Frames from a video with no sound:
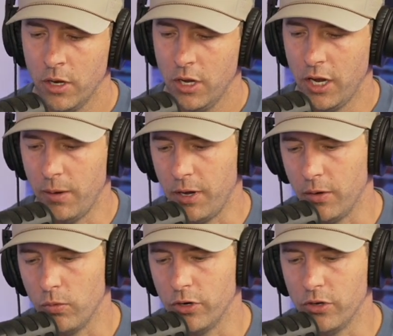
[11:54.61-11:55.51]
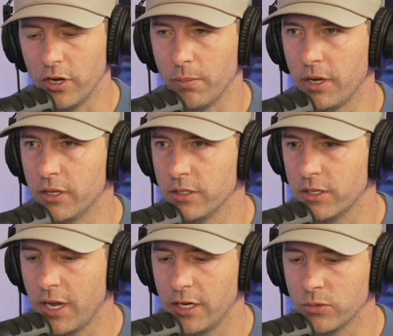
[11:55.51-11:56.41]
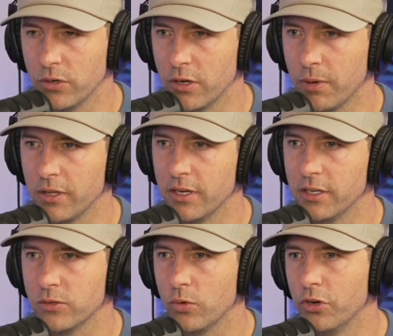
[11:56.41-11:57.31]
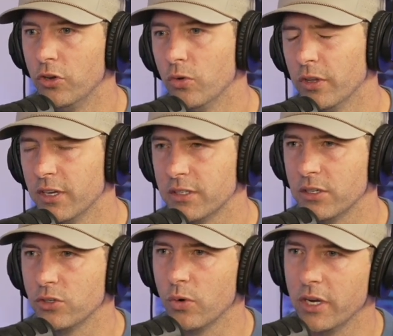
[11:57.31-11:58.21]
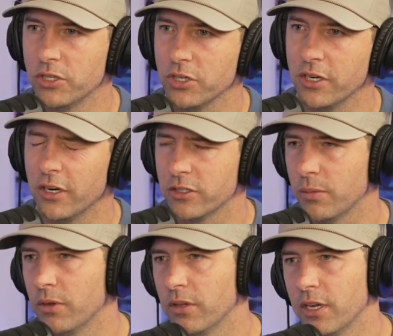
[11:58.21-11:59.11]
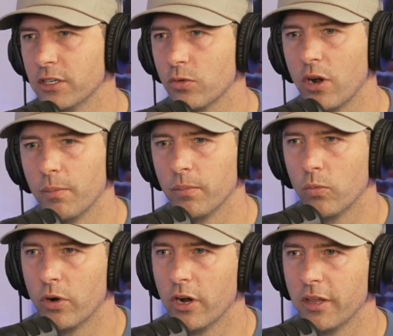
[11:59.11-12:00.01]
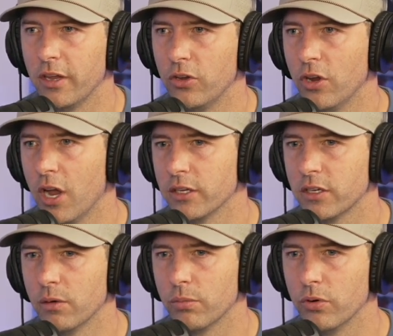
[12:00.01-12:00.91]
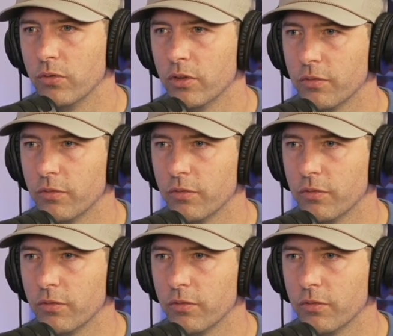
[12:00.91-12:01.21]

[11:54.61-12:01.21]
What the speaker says: Hey man, what do you think about this case? What do you think about this? What do you do in this situation? Here's some of the things where I think you guys can improve in the